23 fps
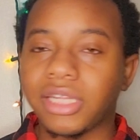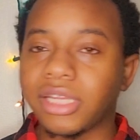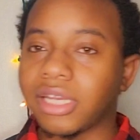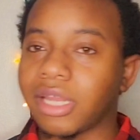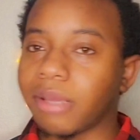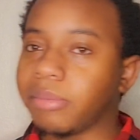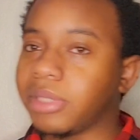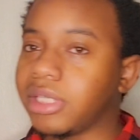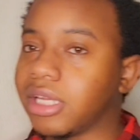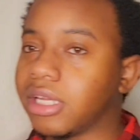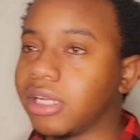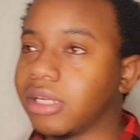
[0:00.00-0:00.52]
let
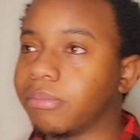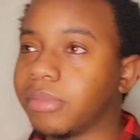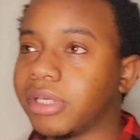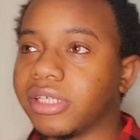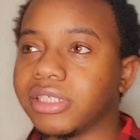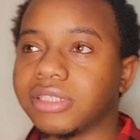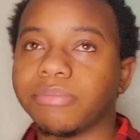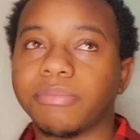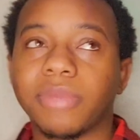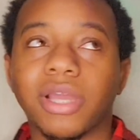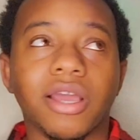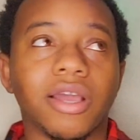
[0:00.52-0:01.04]
me nut him in
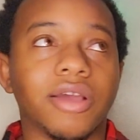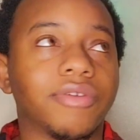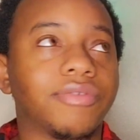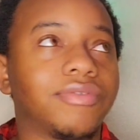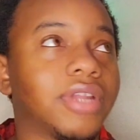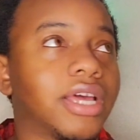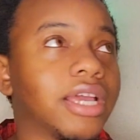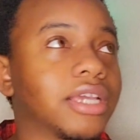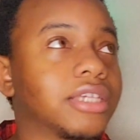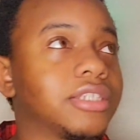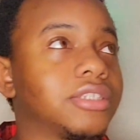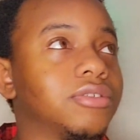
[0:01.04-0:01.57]
his mouth.
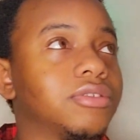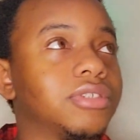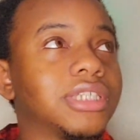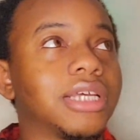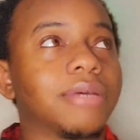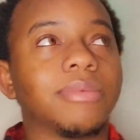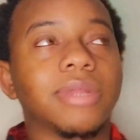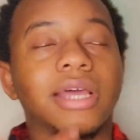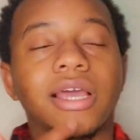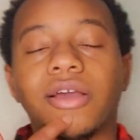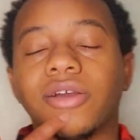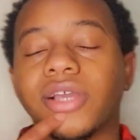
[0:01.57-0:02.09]
Like, as soon as
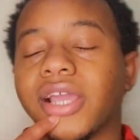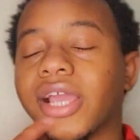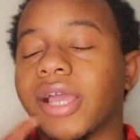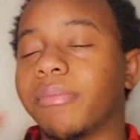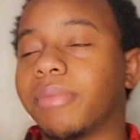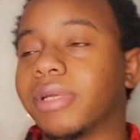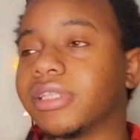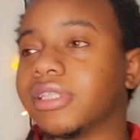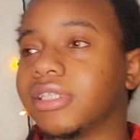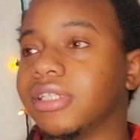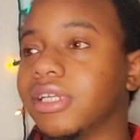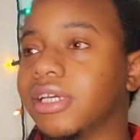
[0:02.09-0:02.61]
I'm like, okay, I'm
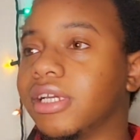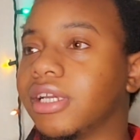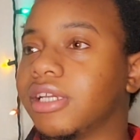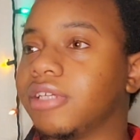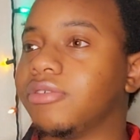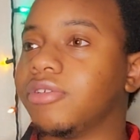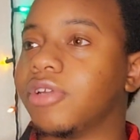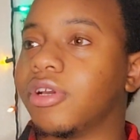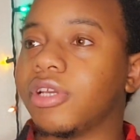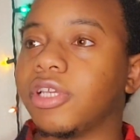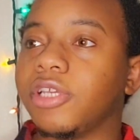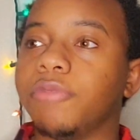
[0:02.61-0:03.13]
about to nut, you
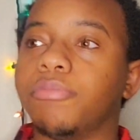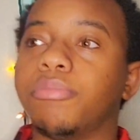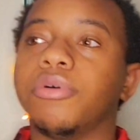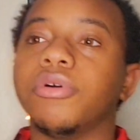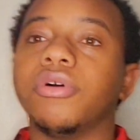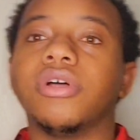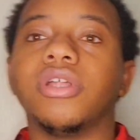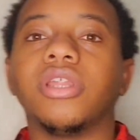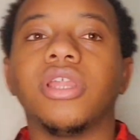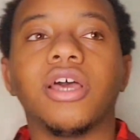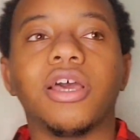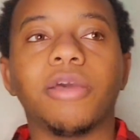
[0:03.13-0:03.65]
know, he
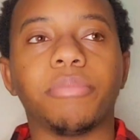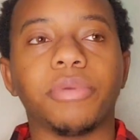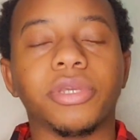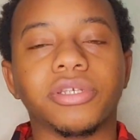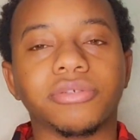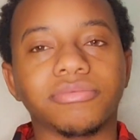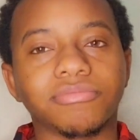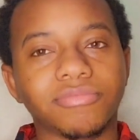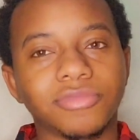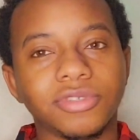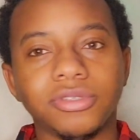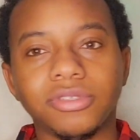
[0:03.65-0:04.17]
pull up
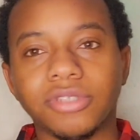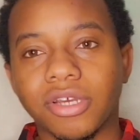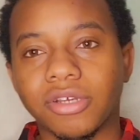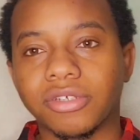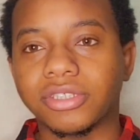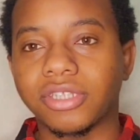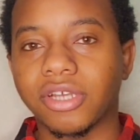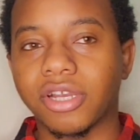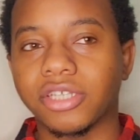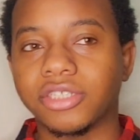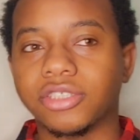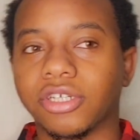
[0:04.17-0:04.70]
and, you know,
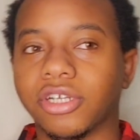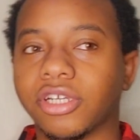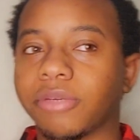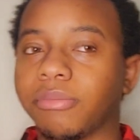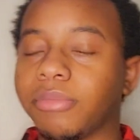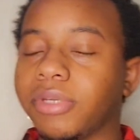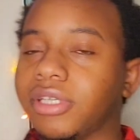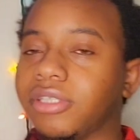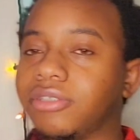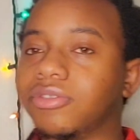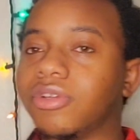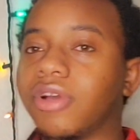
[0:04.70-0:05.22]
start jerking
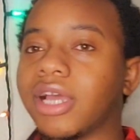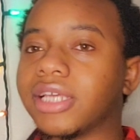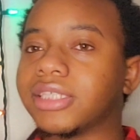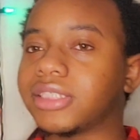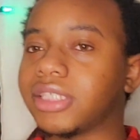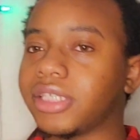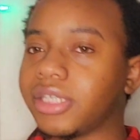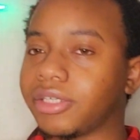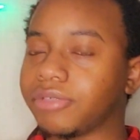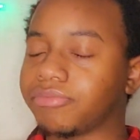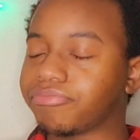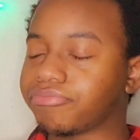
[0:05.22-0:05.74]
me. You know, I
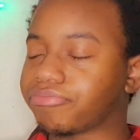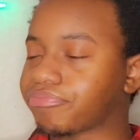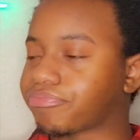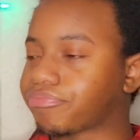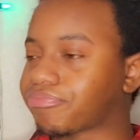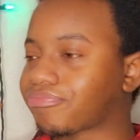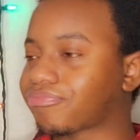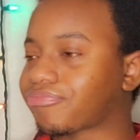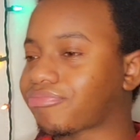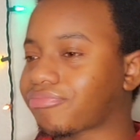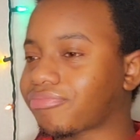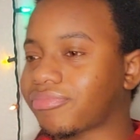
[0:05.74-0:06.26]
ski.
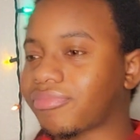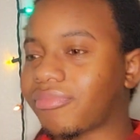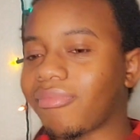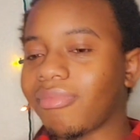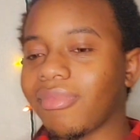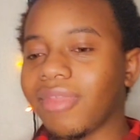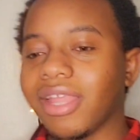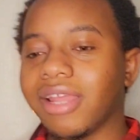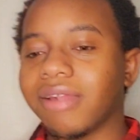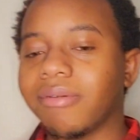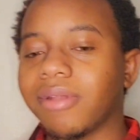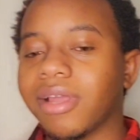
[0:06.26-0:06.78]

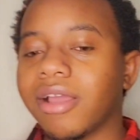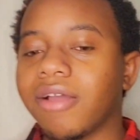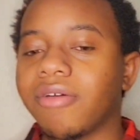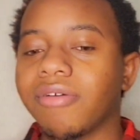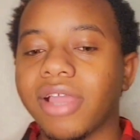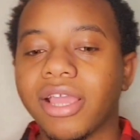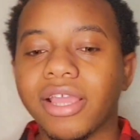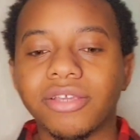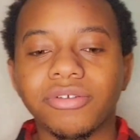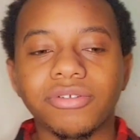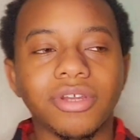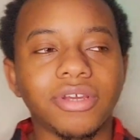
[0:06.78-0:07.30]
I'm like,
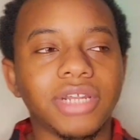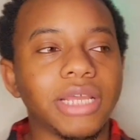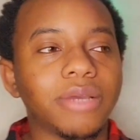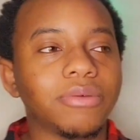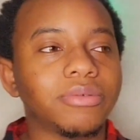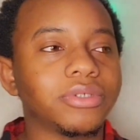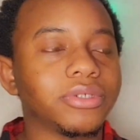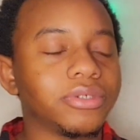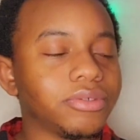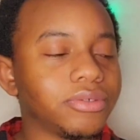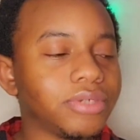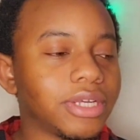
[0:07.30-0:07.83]
okay, you know, that was
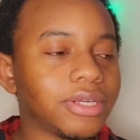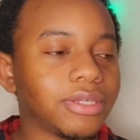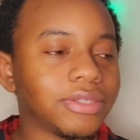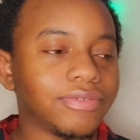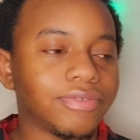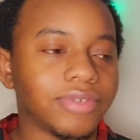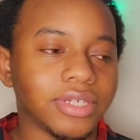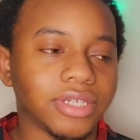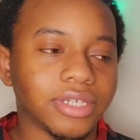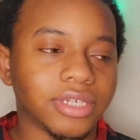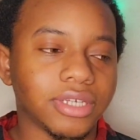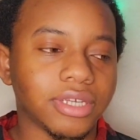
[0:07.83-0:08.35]
cool. That was
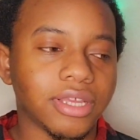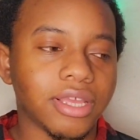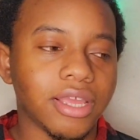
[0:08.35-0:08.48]
fine.